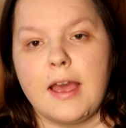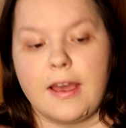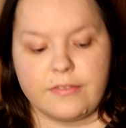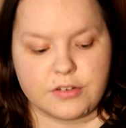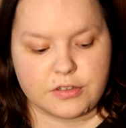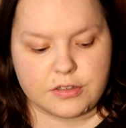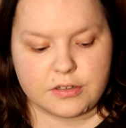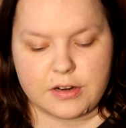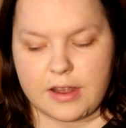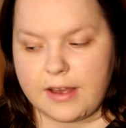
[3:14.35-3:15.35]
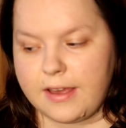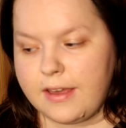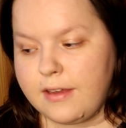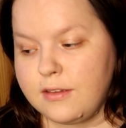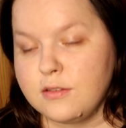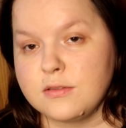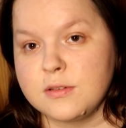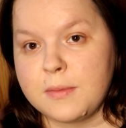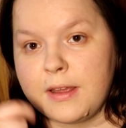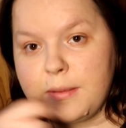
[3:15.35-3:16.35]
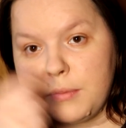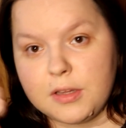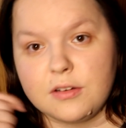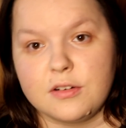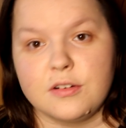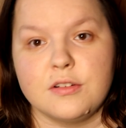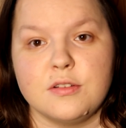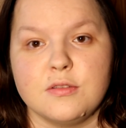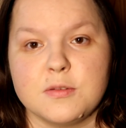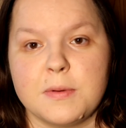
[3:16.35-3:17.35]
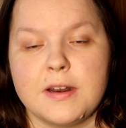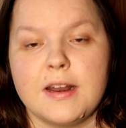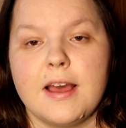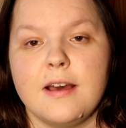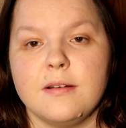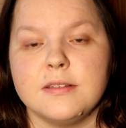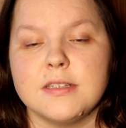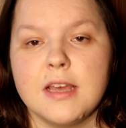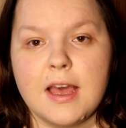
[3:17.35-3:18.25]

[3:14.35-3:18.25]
After I uh, used my blender to spread it out,